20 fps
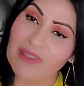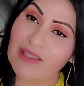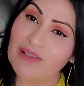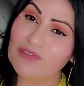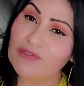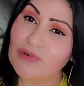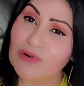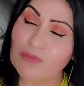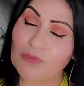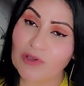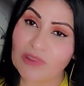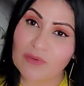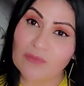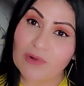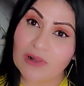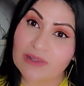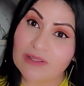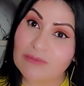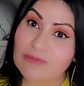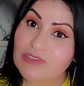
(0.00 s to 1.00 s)
you are more than
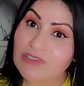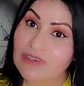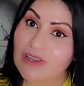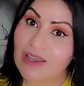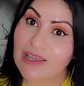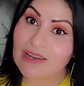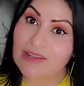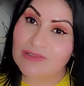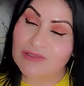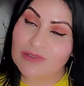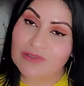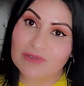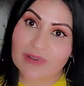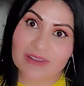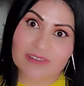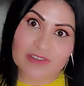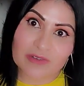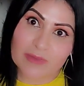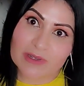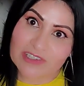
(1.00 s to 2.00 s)
welcome to go ahead and subscribe
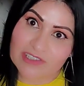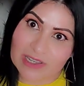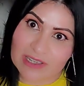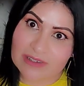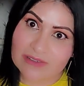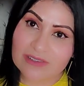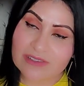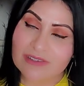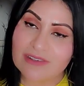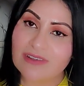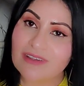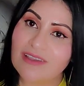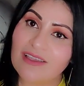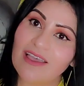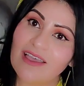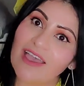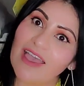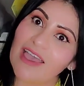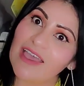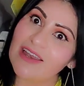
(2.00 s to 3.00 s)
to my channel
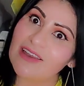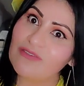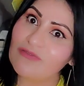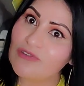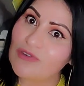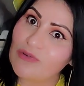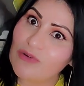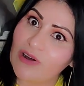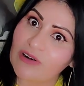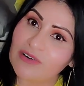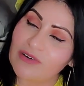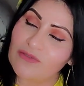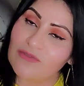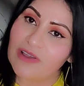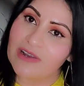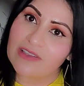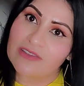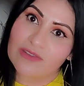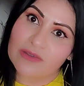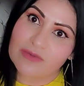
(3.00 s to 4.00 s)
and if you are
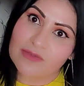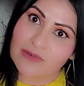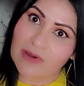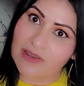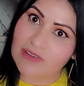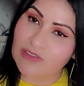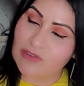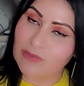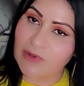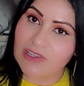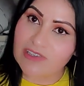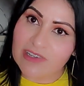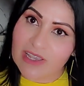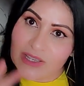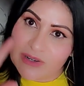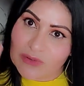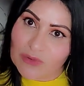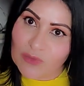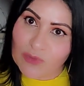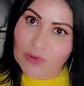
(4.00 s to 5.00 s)
already subscribed to my
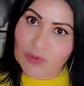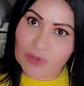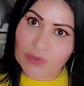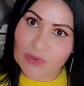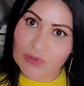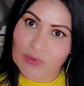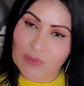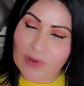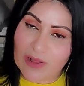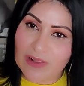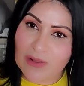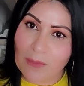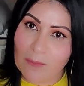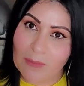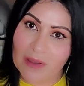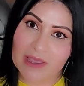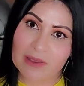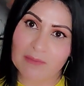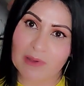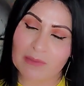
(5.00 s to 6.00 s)
channel woohoo welcome
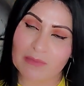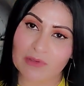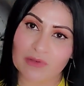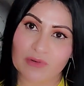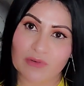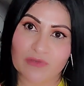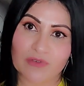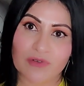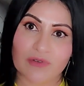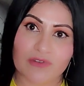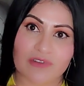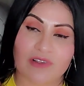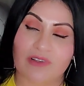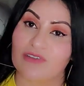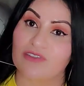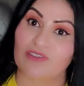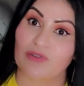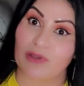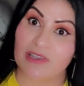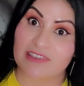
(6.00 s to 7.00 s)
back my beautifuls
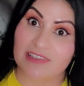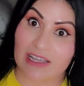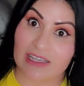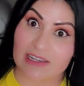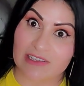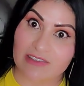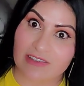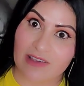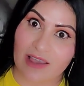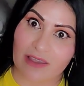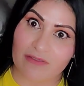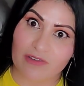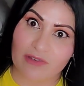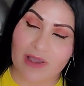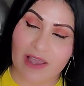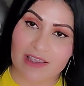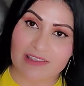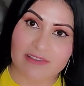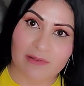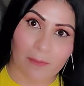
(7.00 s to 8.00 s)
so excited to have you
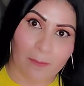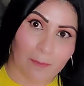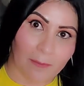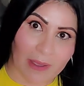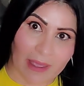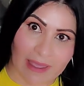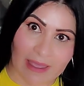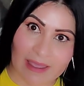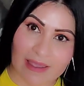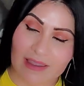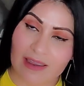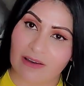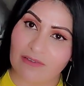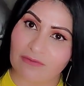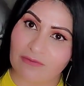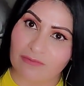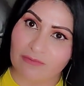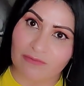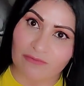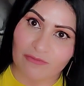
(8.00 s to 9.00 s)
guys back i
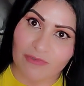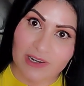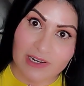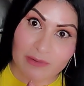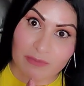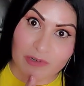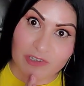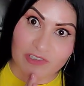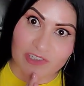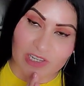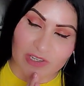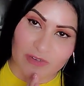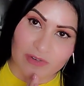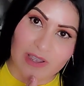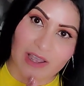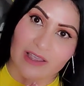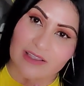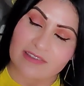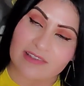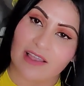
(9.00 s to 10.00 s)
really appreciate you
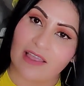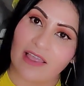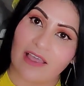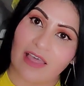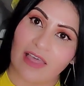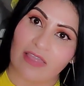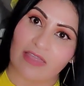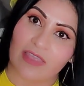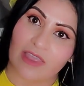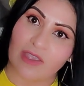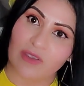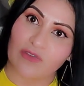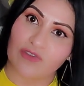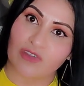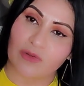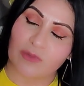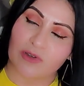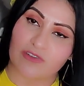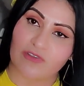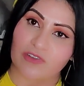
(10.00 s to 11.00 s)
guys thank you so
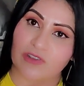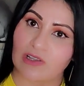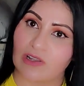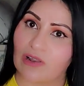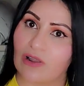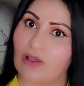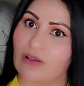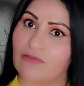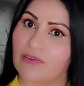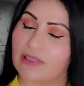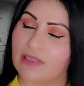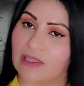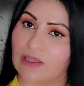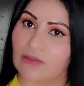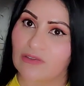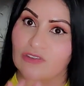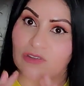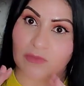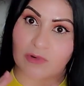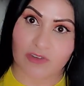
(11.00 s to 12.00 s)
much for the love and thank you
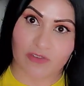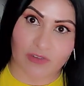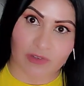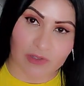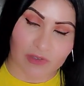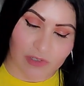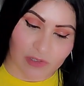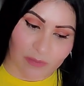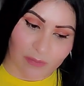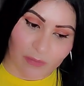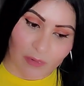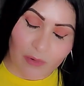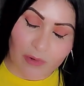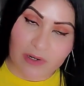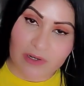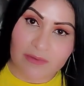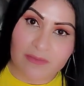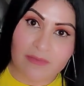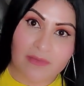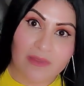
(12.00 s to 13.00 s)
so much for the support